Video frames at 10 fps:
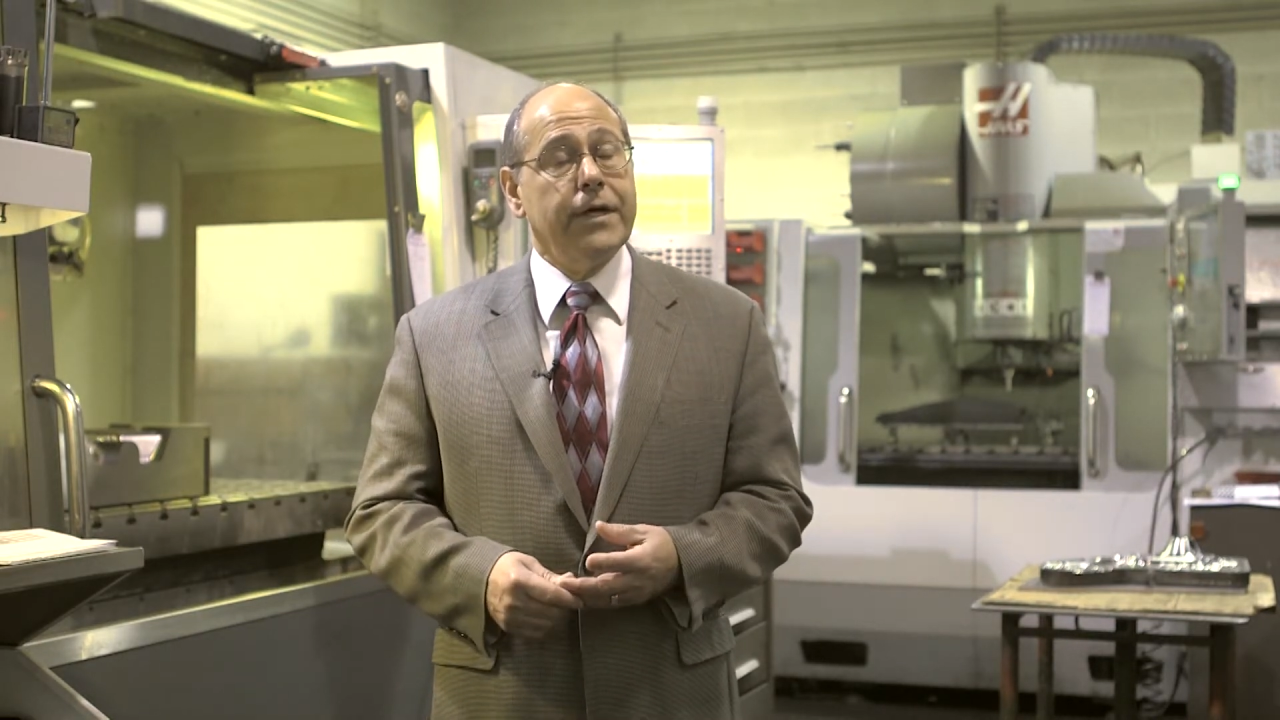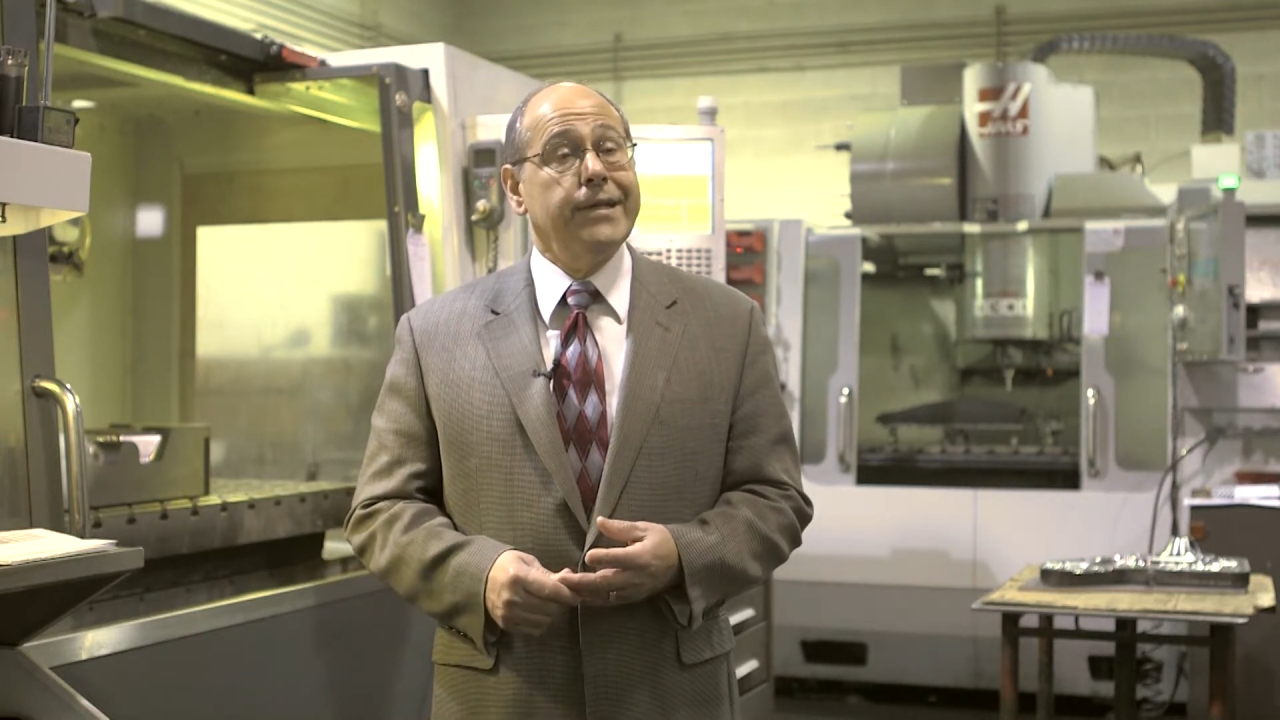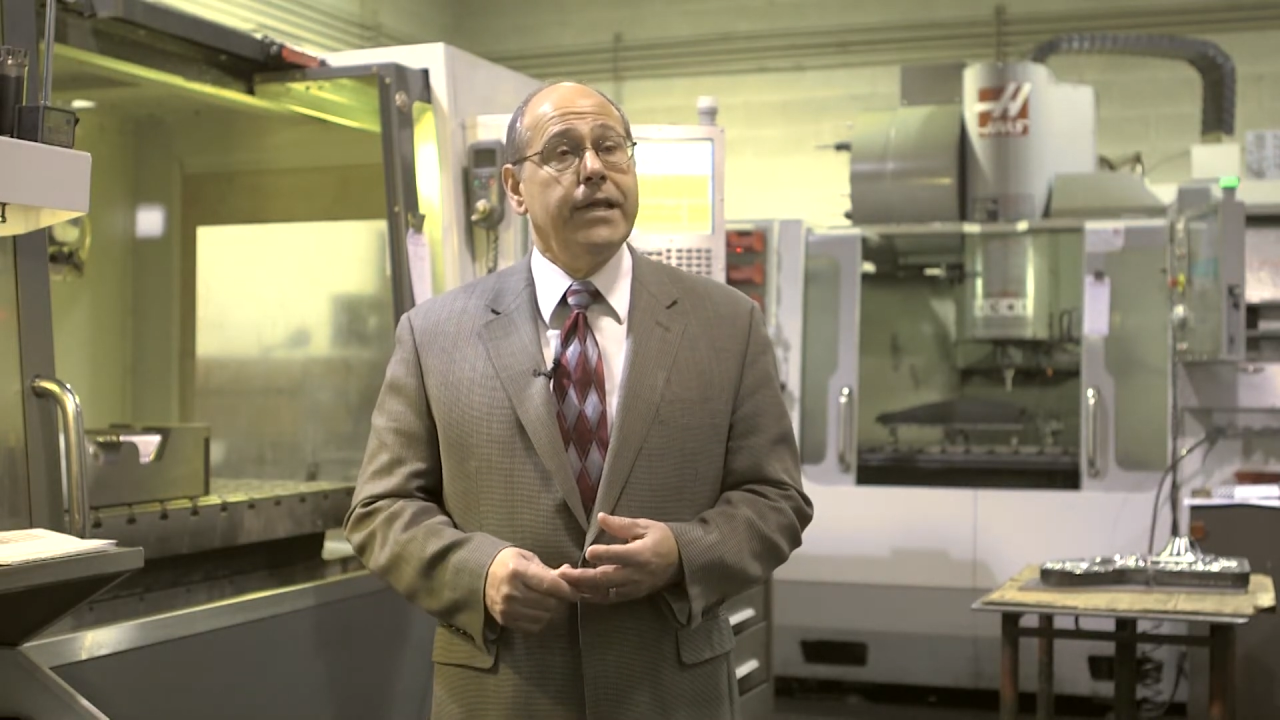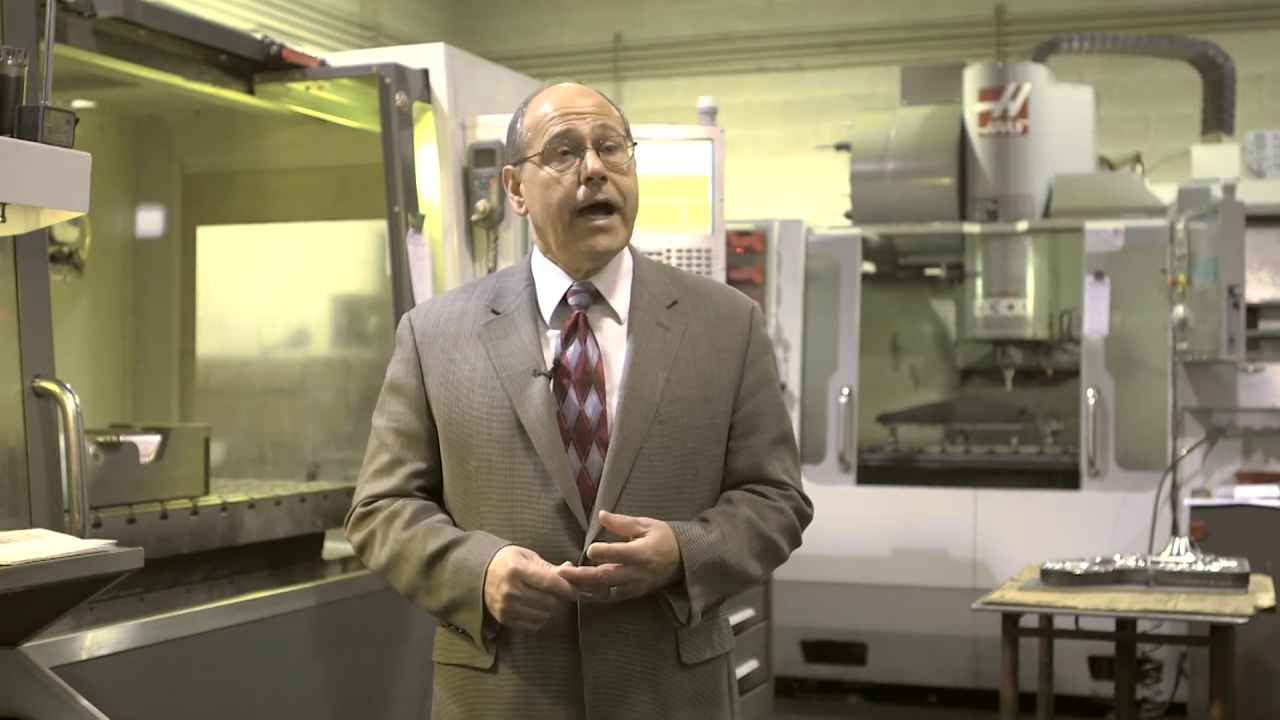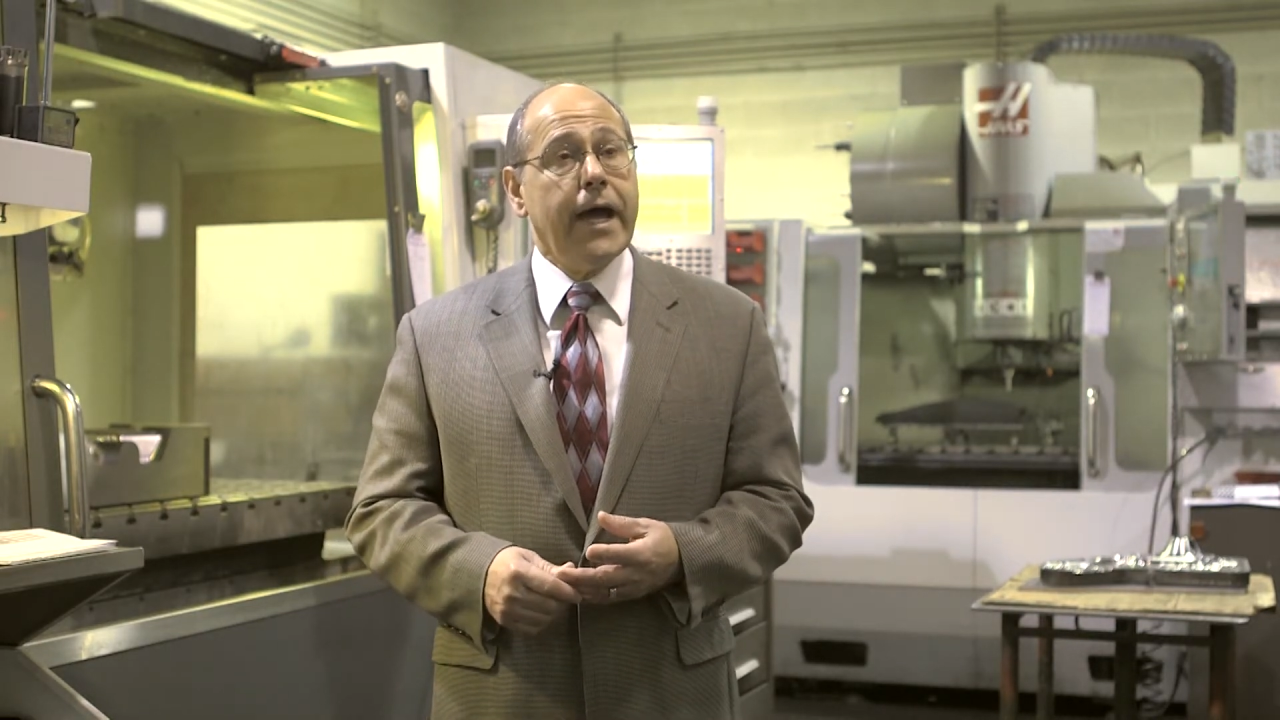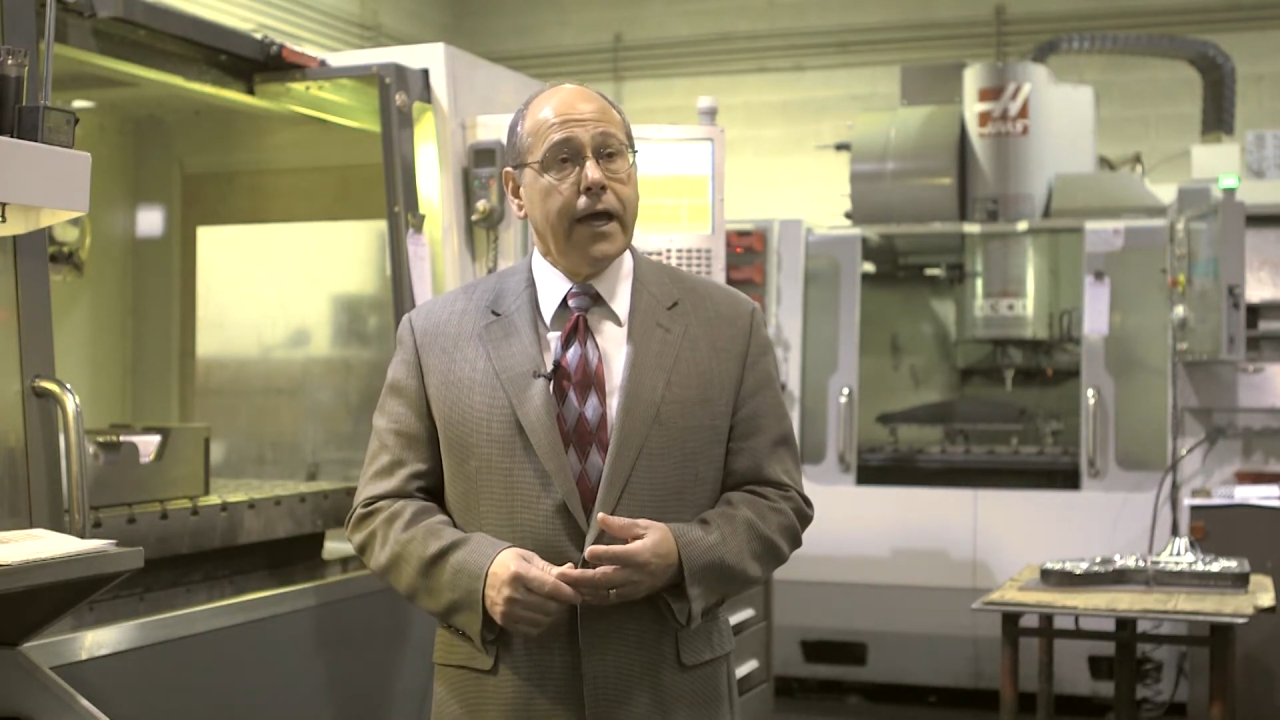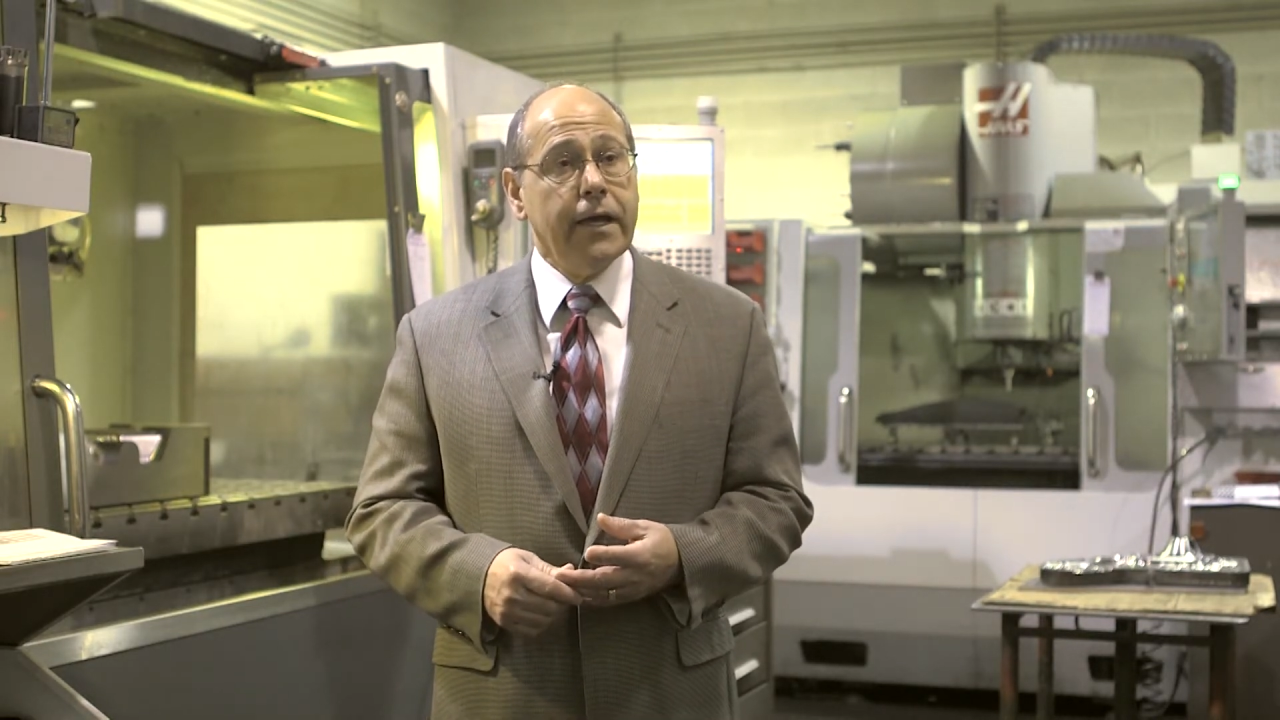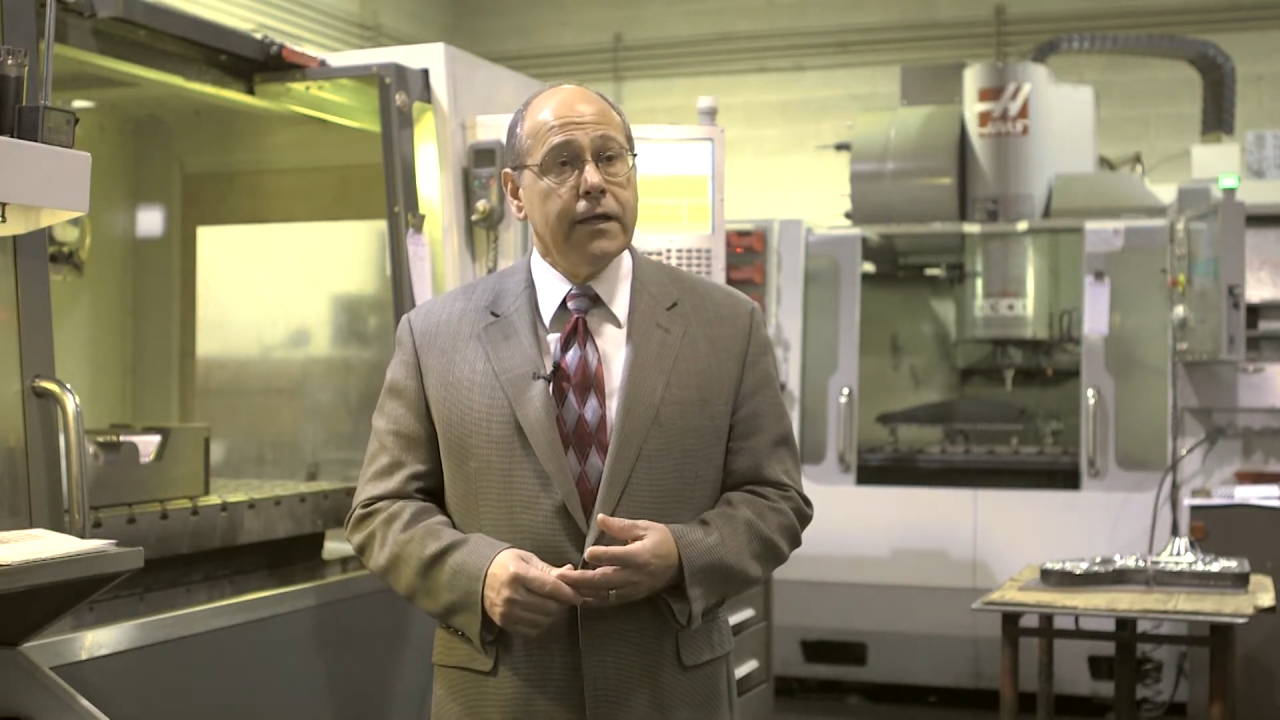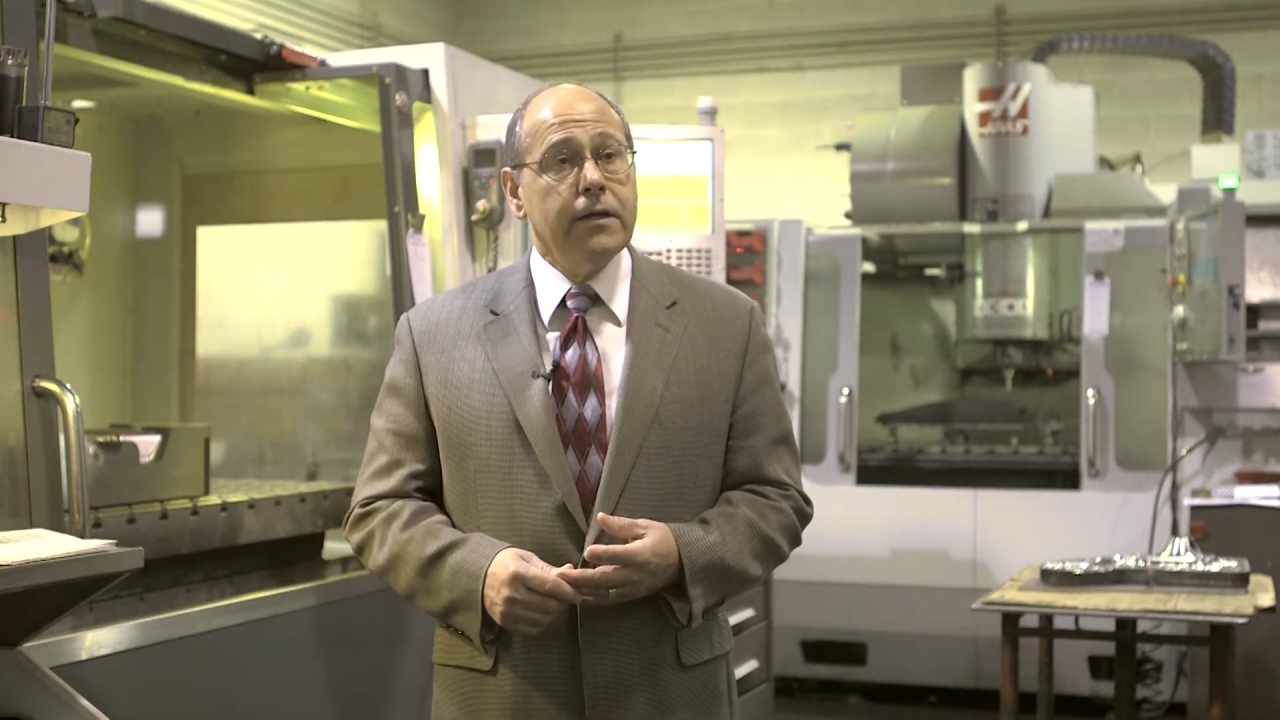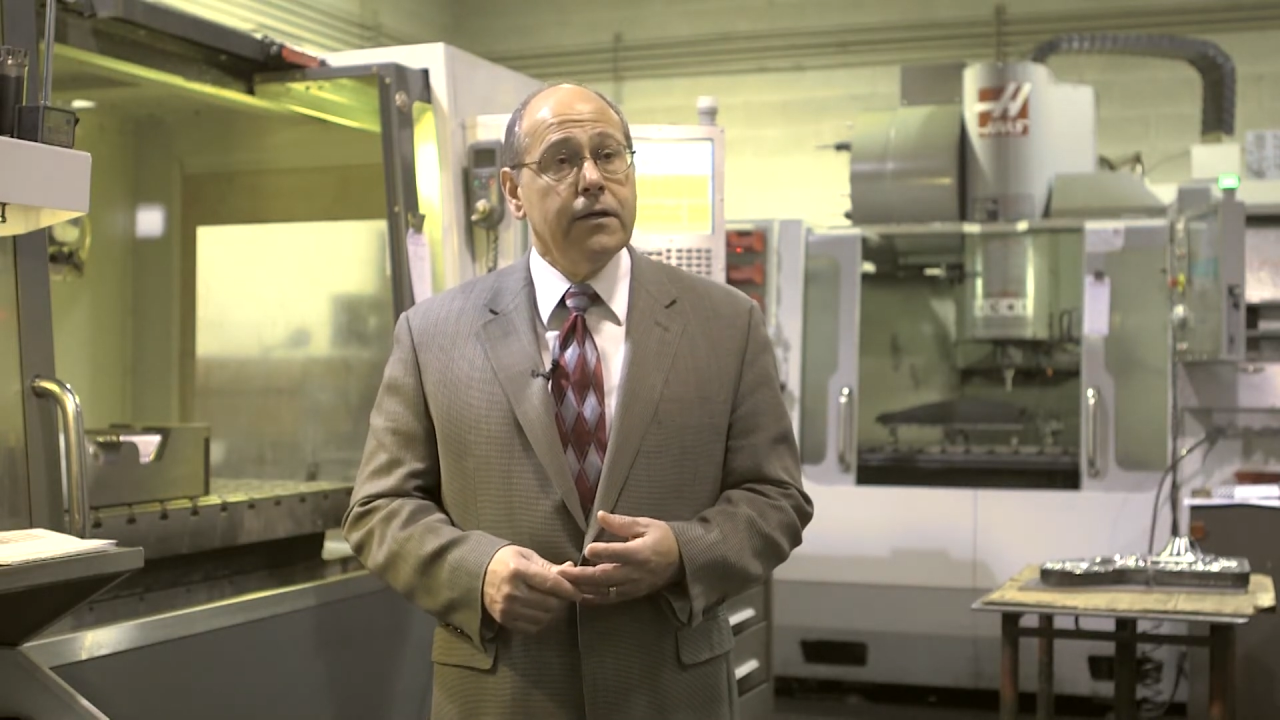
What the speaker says: a die